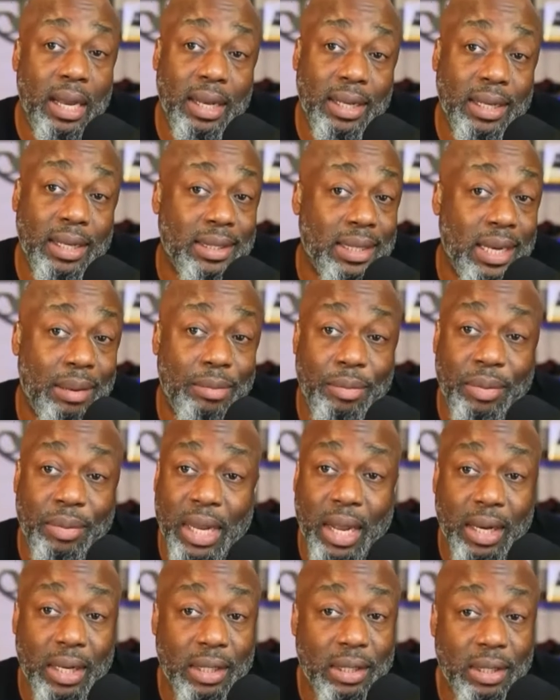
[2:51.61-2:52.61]
listen, I'm gonna be
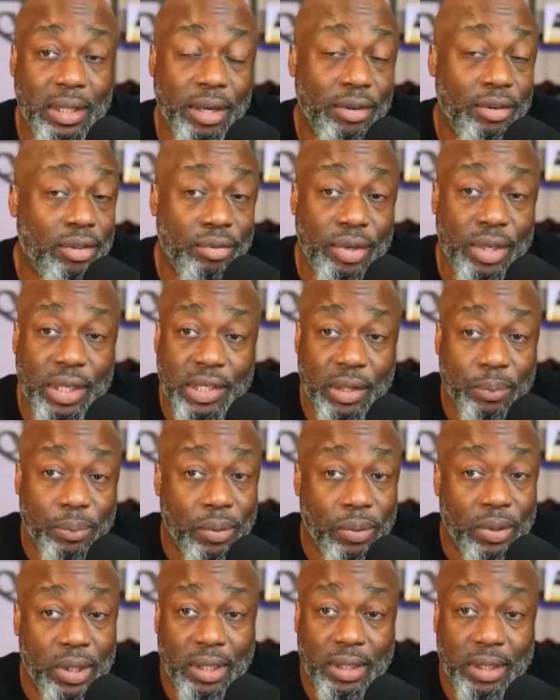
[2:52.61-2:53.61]
honest, they're three
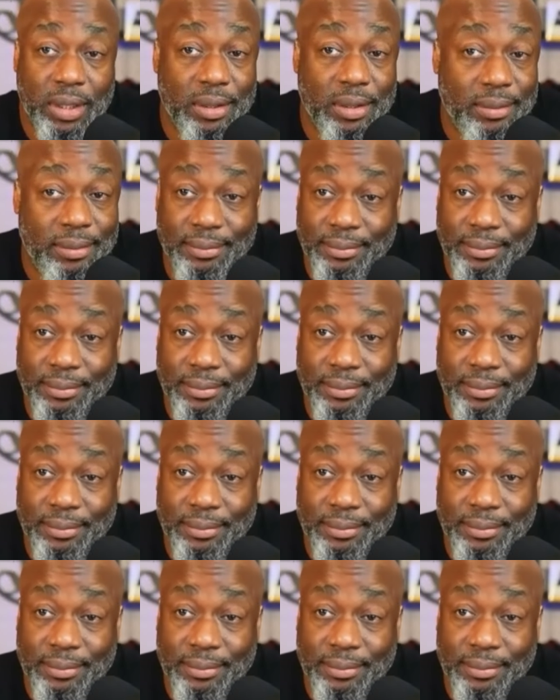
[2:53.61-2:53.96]
simple things.